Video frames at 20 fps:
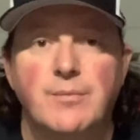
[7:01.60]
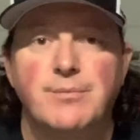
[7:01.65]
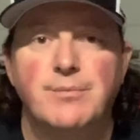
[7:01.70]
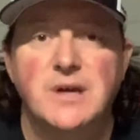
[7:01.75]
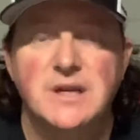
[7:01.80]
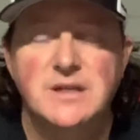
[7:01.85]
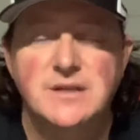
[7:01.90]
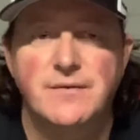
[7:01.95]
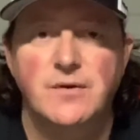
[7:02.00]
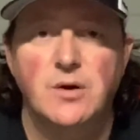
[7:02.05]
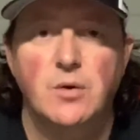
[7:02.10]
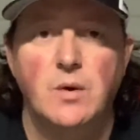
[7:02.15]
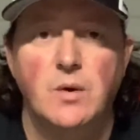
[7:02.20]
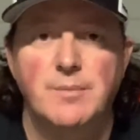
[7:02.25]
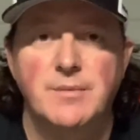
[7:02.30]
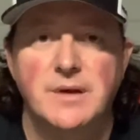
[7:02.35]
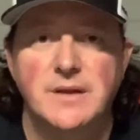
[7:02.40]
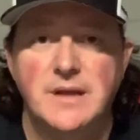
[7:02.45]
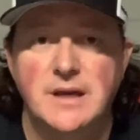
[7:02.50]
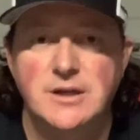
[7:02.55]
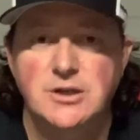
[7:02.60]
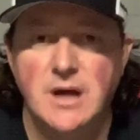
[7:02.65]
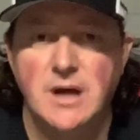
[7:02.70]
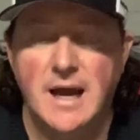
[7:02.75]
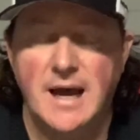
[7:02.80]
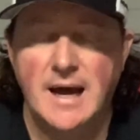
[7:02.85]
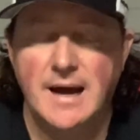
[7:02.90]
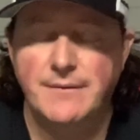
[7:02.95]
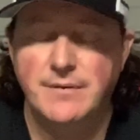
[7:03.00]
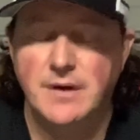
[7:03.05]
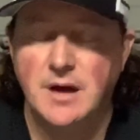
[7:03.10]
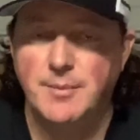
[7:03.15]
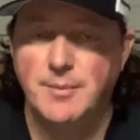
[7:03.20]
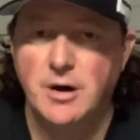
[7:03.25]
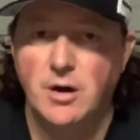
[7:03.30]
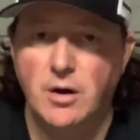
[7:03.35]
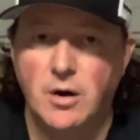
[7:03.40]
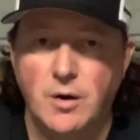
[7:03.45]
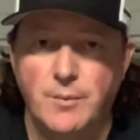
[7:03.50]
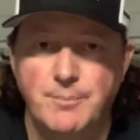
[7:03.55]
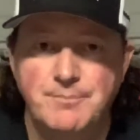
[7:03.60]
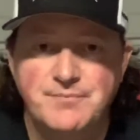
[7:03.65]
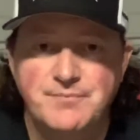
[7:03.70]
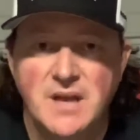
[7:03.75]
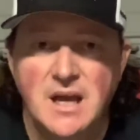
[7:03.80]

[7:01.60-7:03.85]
piece of equipment that you have coming home,